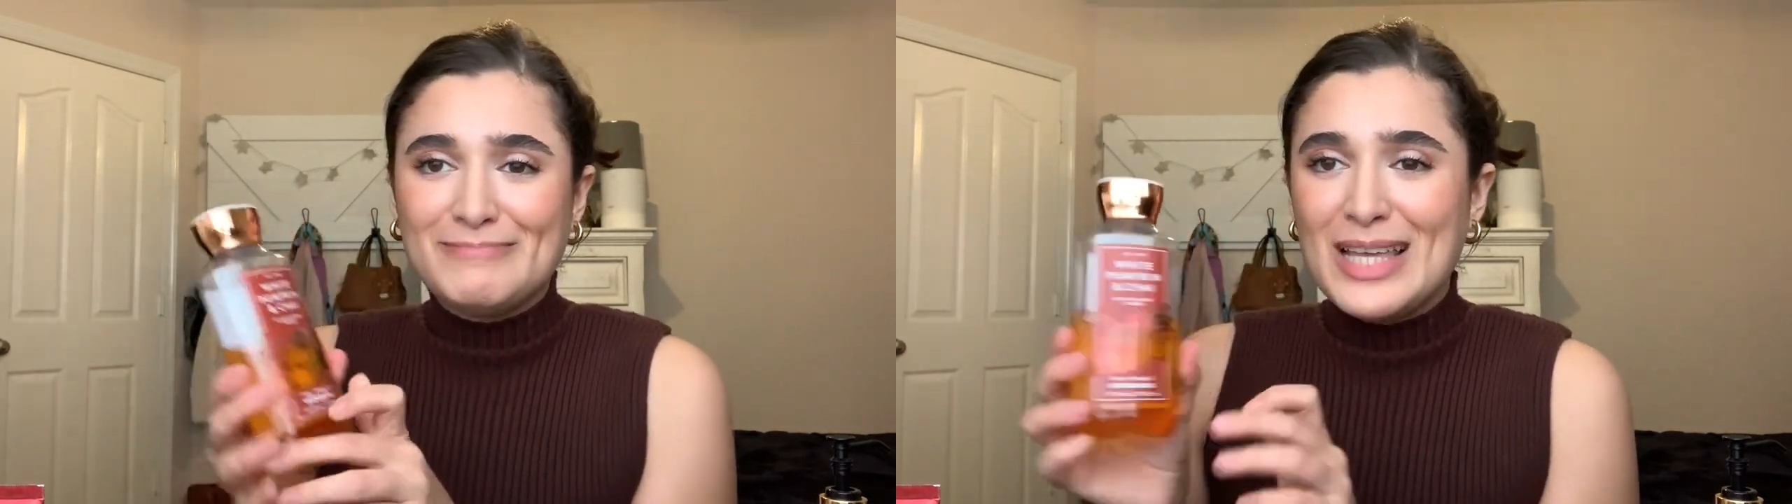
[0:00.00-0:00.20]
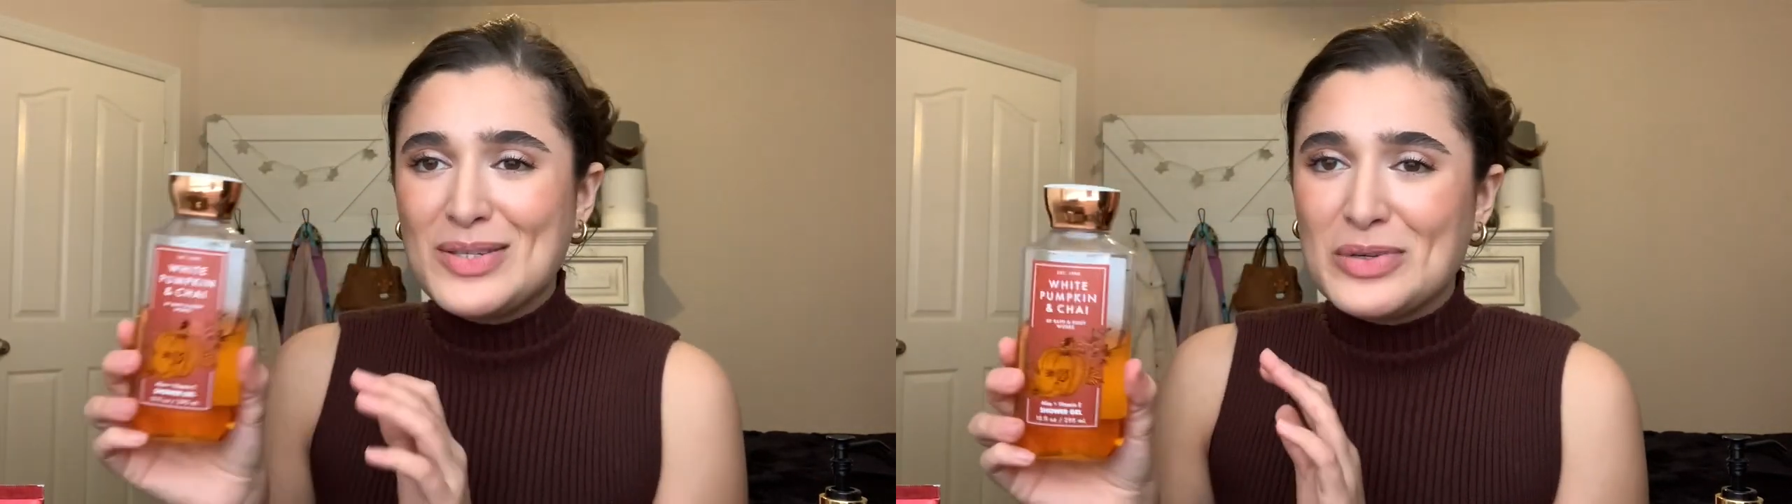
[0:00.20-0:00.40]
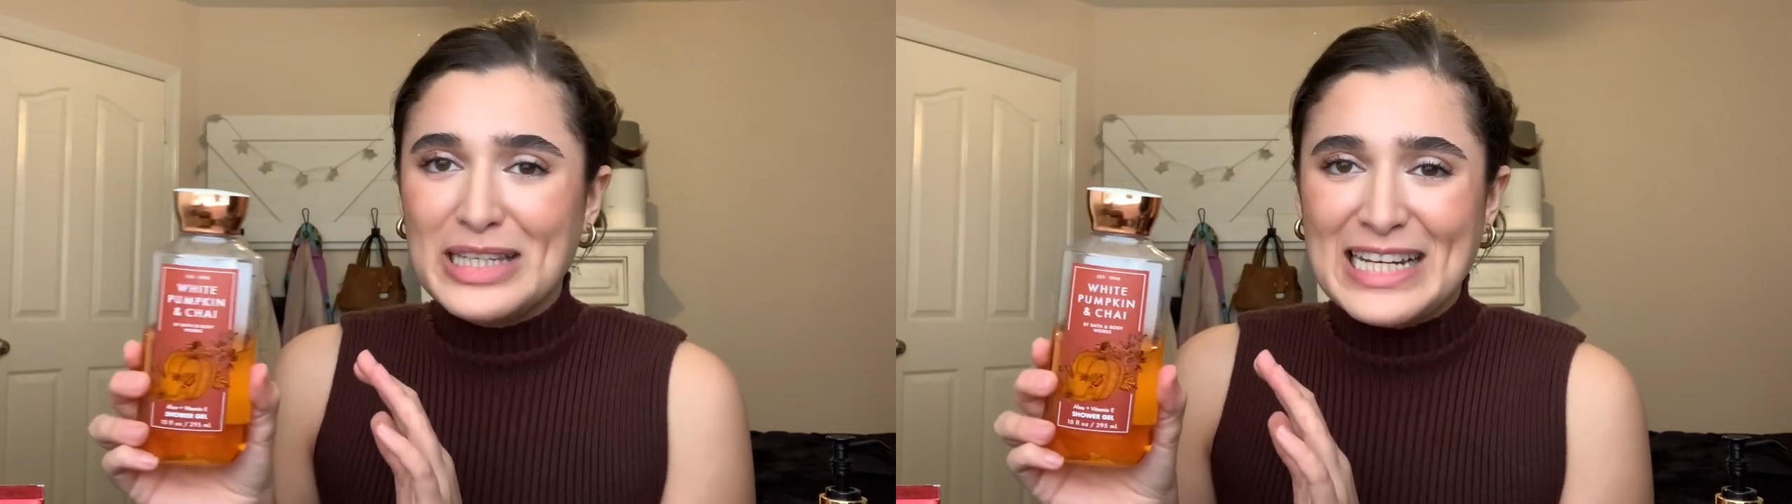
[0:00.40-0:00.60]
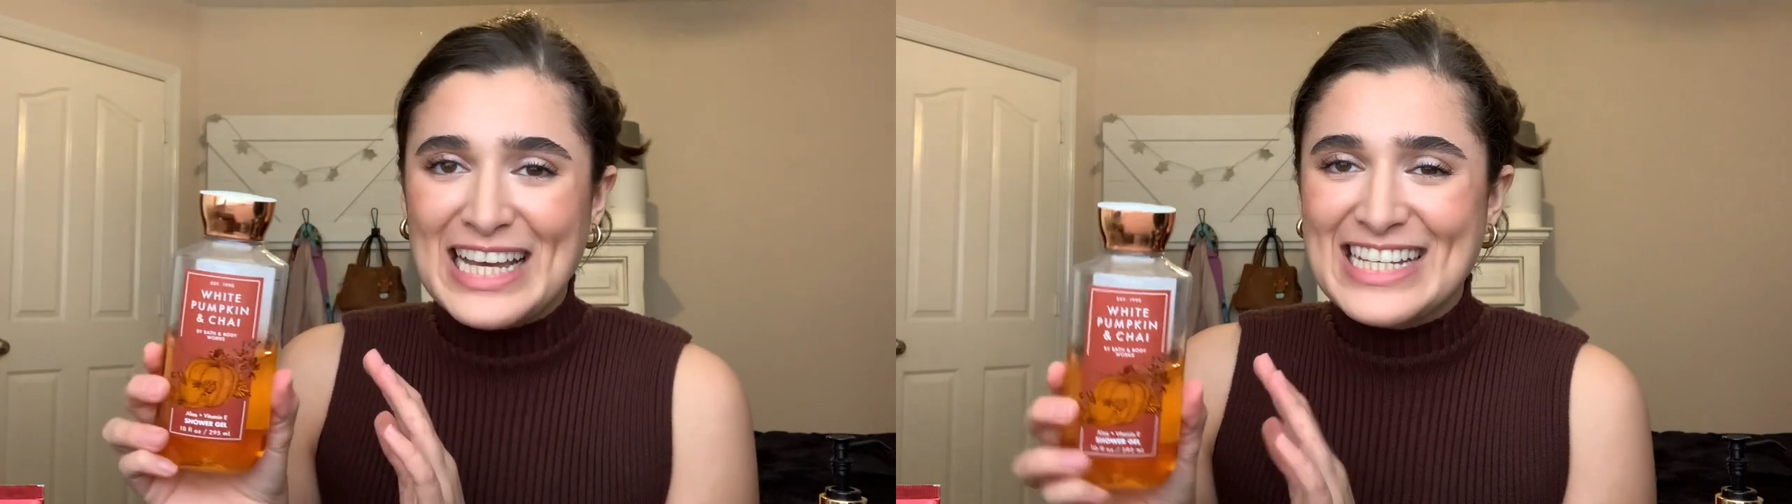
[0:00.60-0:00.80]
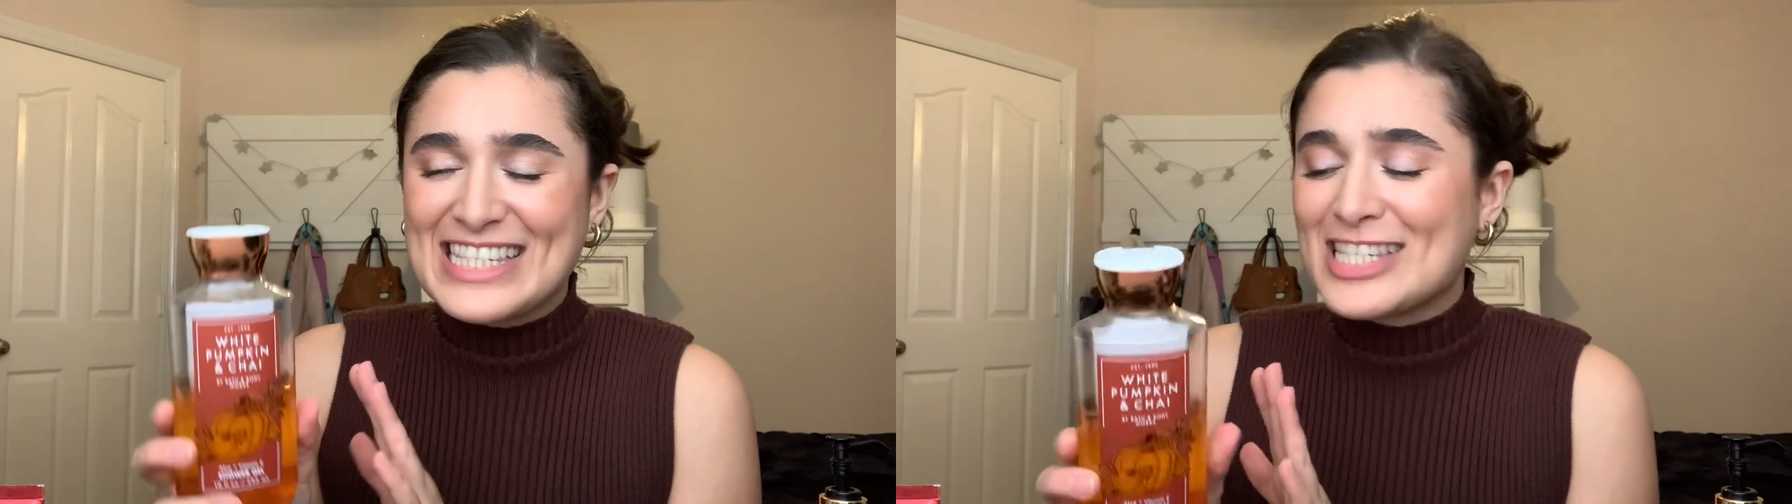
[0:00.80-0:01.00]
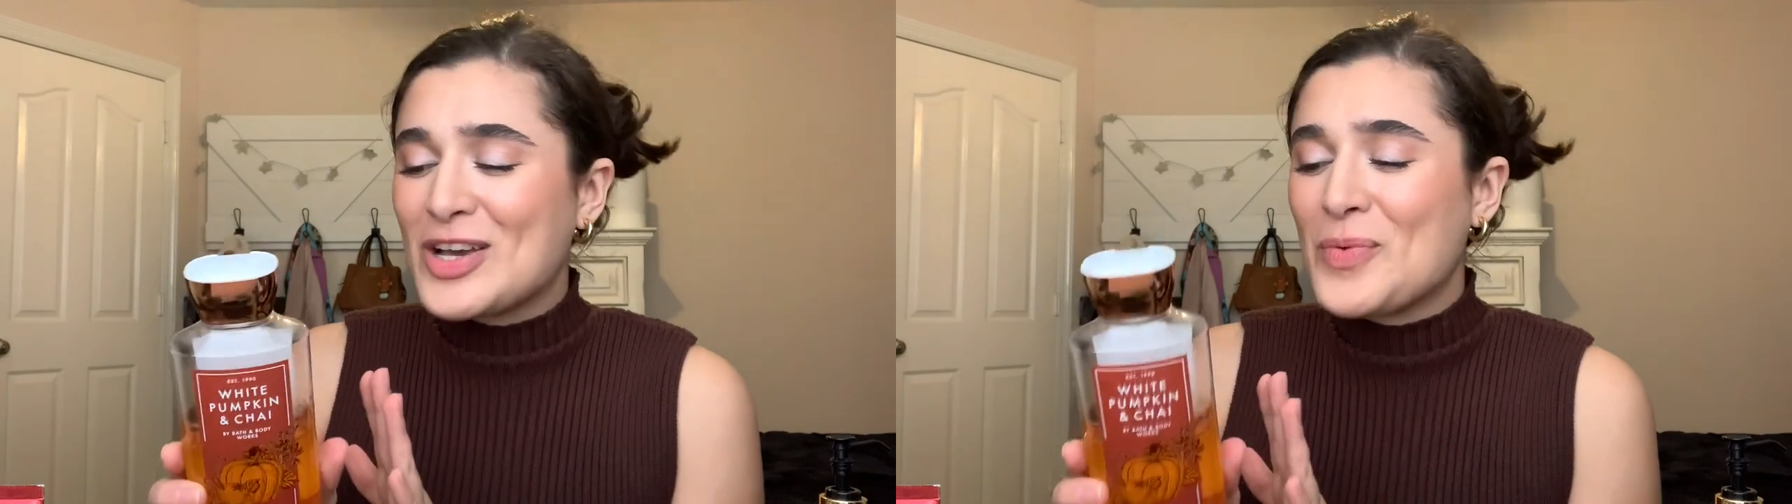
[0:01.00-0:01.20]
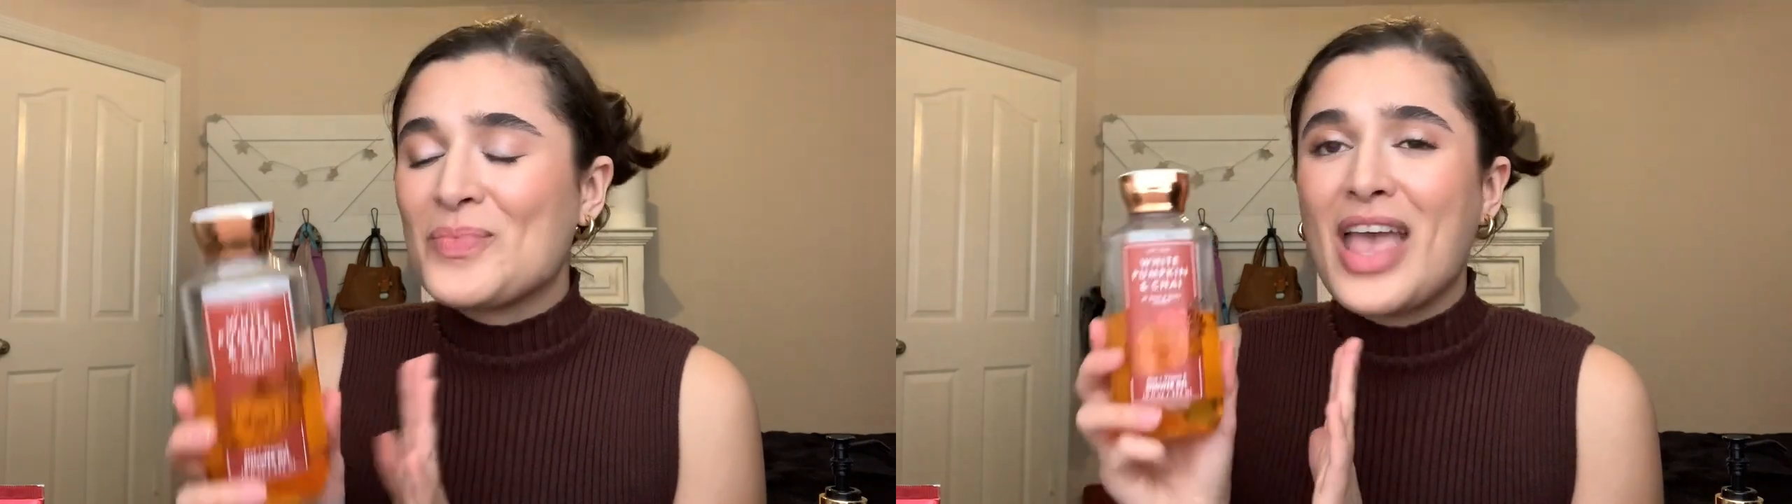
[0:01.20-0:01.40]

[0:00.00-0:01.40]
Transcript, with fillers: It's really nice. So